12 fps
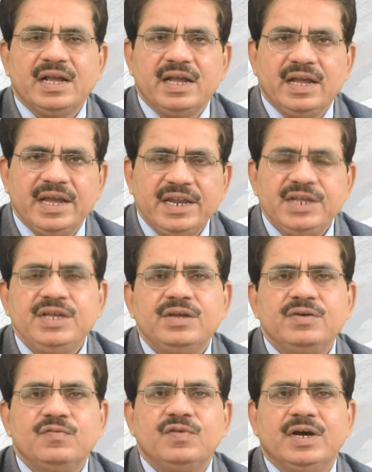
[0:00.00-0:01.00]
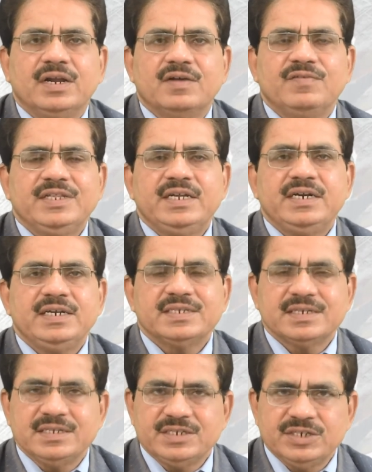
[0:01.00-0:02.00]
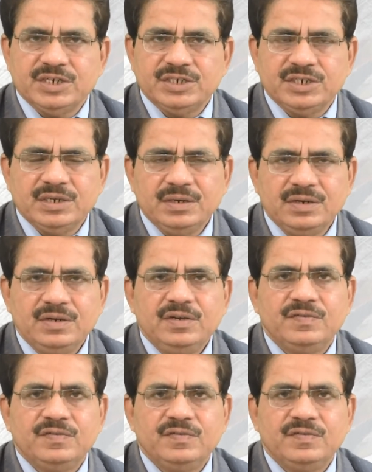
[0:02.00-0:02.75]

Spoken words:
any work, whether it is construction,